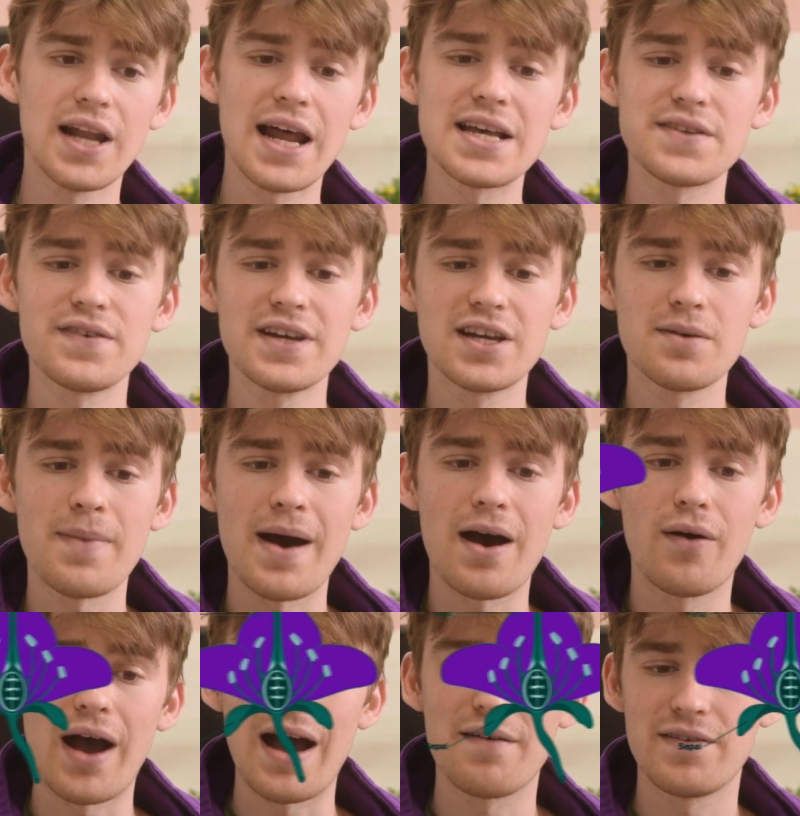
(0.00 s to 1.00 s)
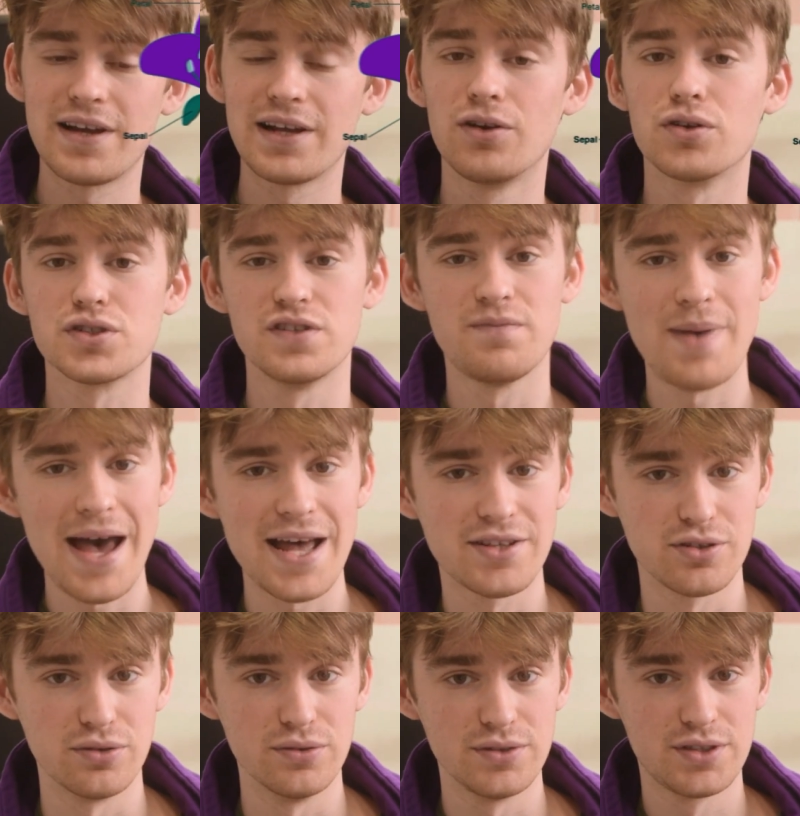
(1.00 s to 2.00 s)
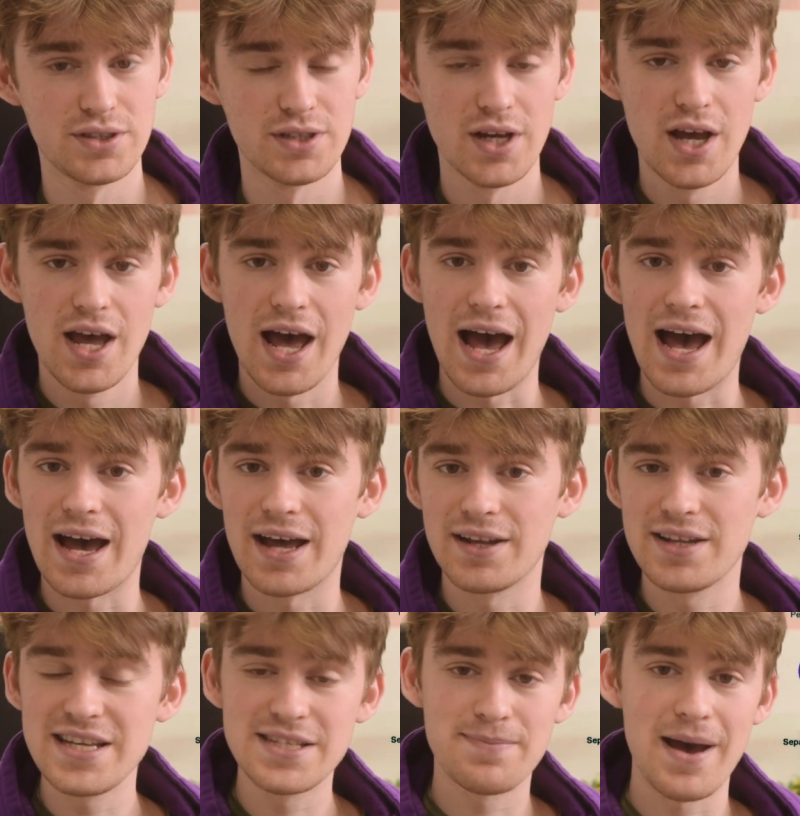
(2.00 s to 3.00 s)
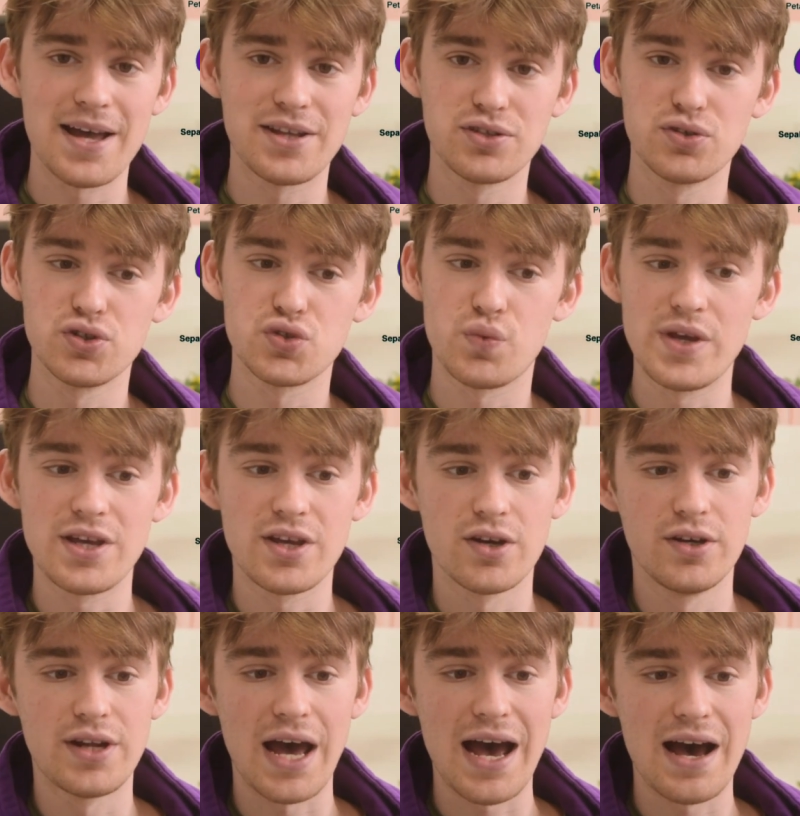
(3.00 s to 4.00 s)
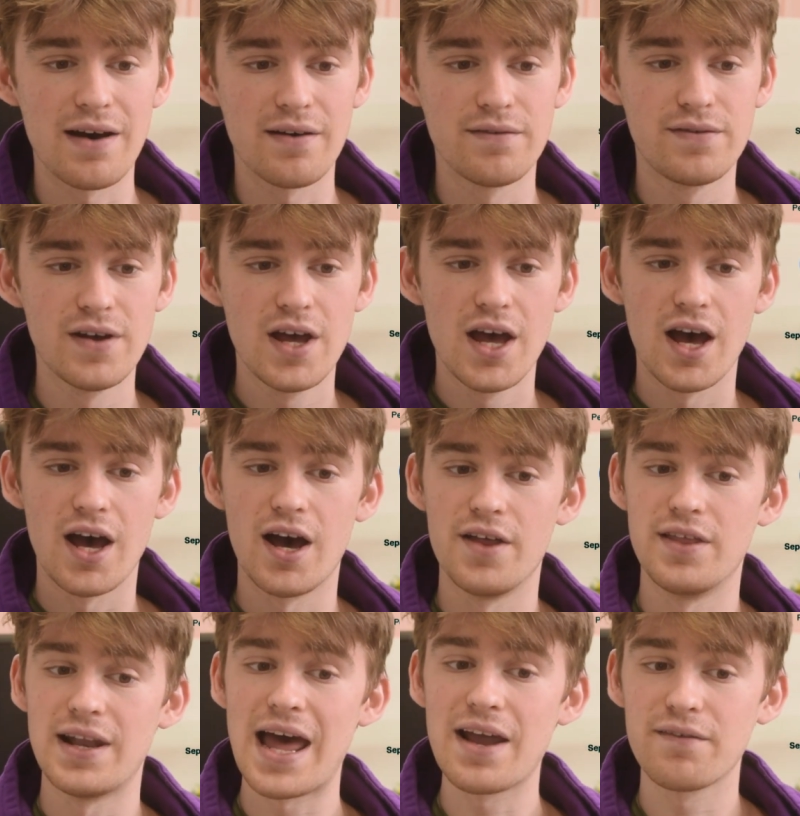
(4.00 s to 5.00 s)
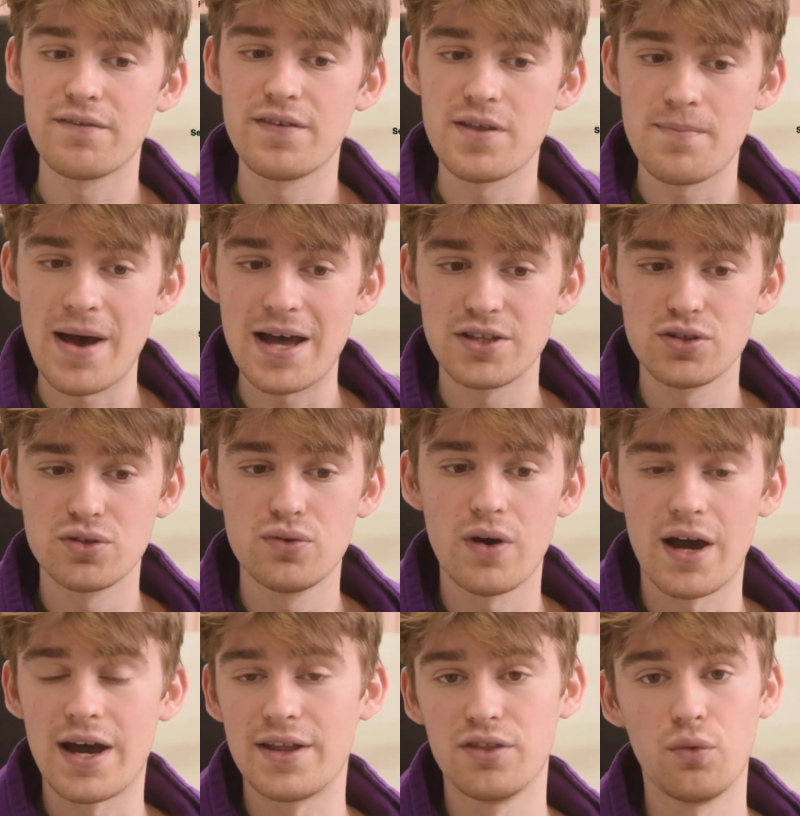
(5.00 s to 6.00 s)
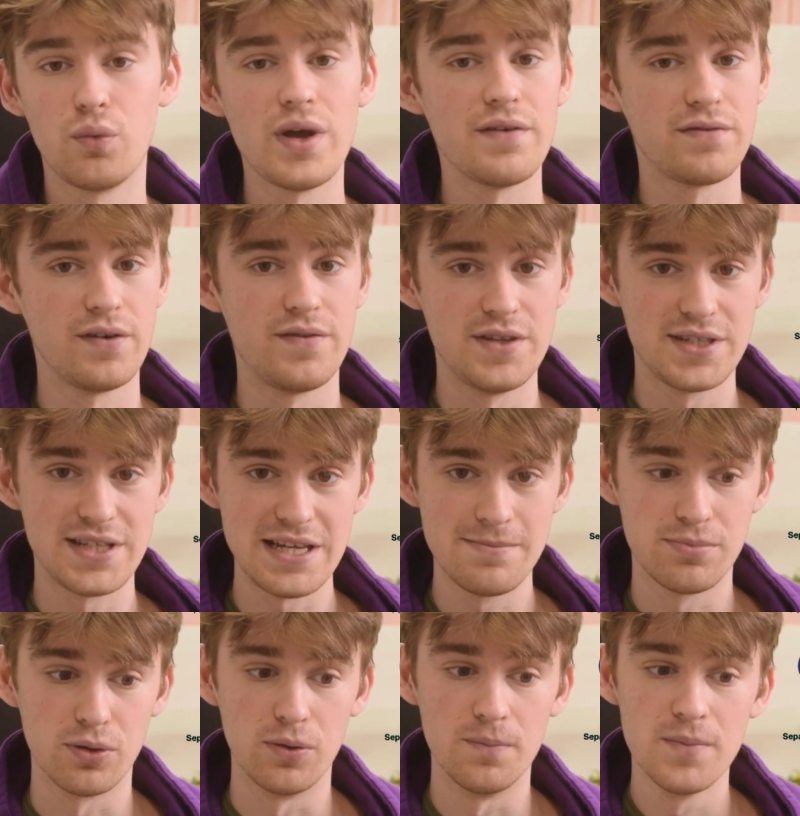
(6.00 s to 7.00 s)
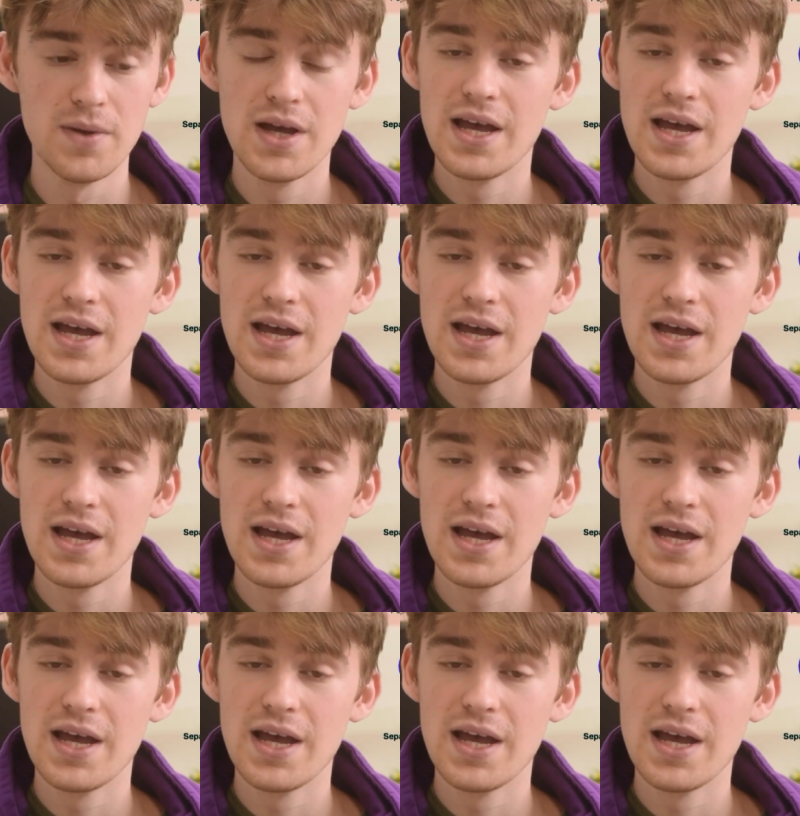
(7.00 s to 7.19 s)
So let's think about having lots of petals, and these petals we could have the length of the petal and the width of the sepal,